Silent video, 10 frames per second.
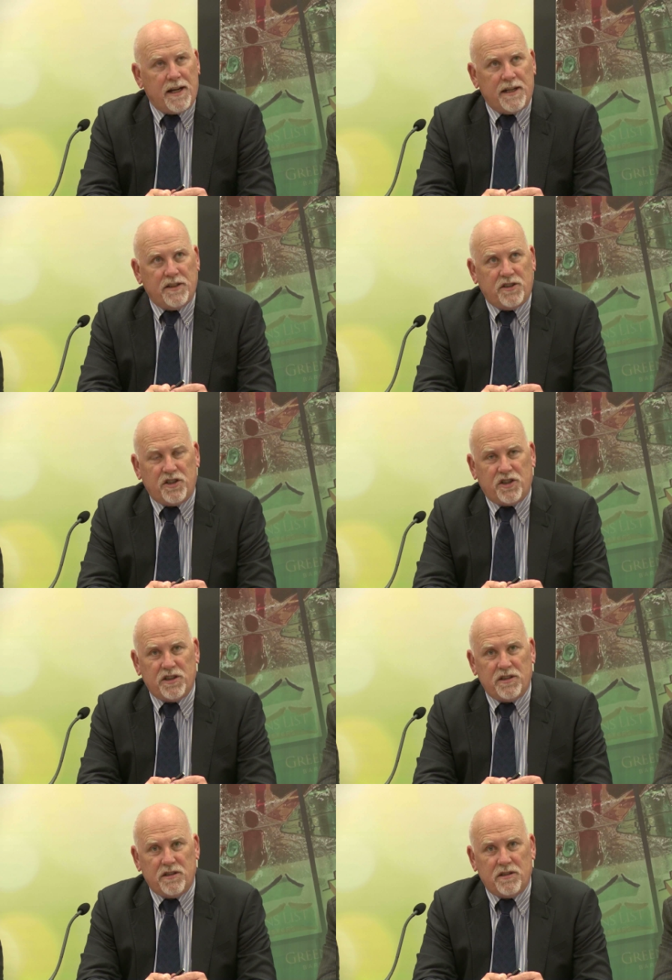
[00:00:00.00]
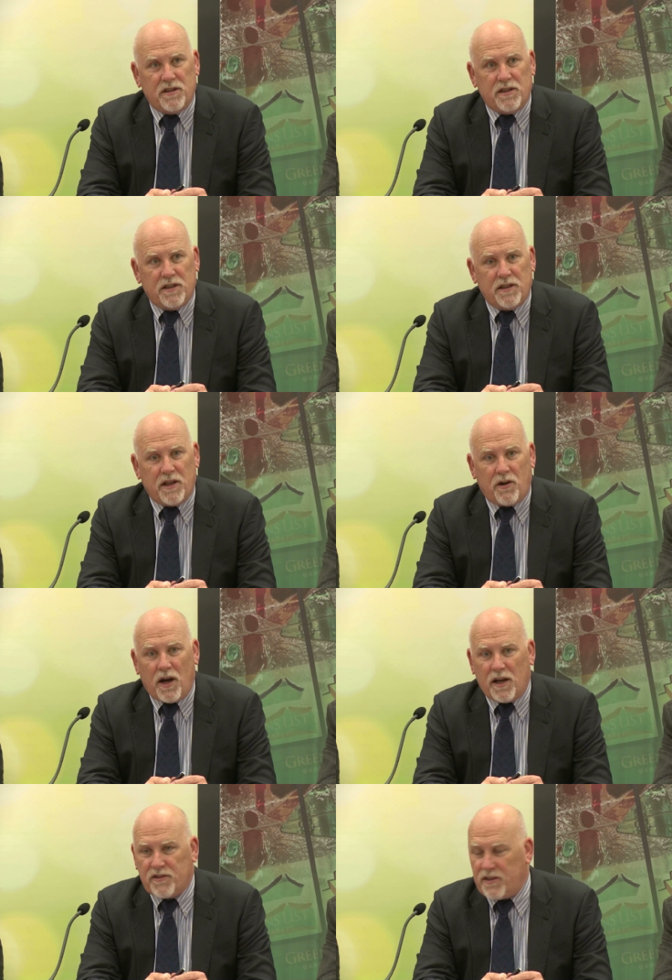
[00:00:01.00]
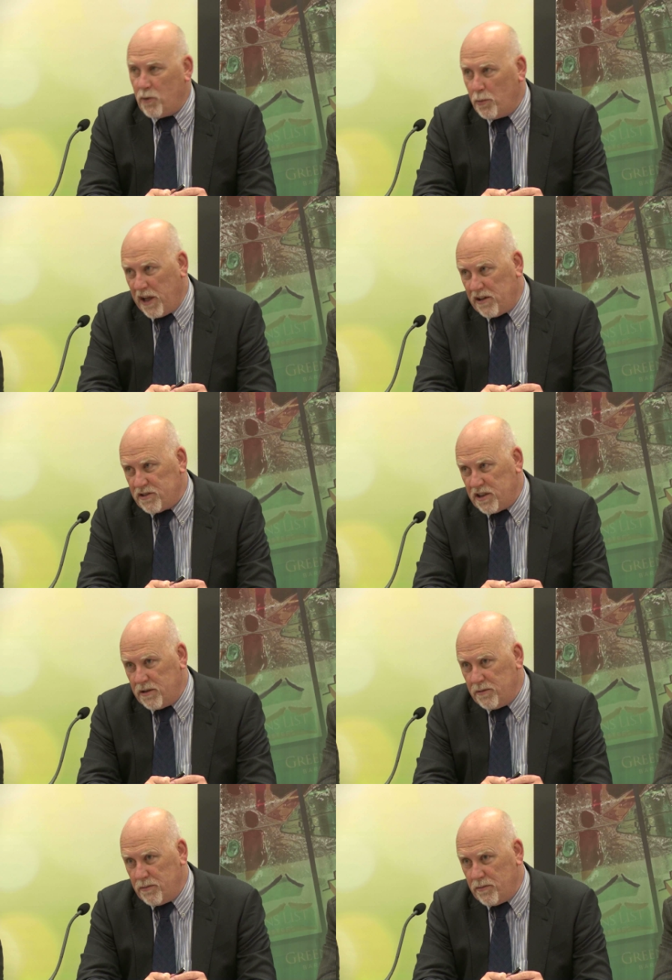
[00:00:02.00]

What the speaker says: In addition, there are civil penalty